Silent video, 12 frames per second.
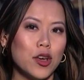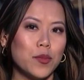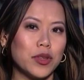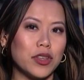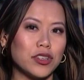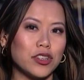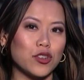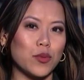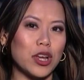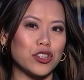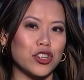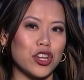but the
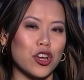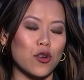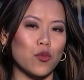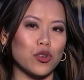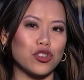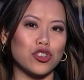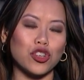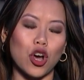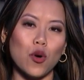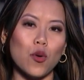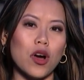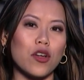situation here was
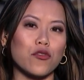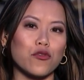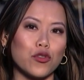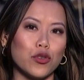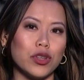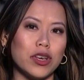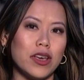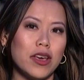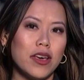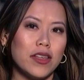so unruly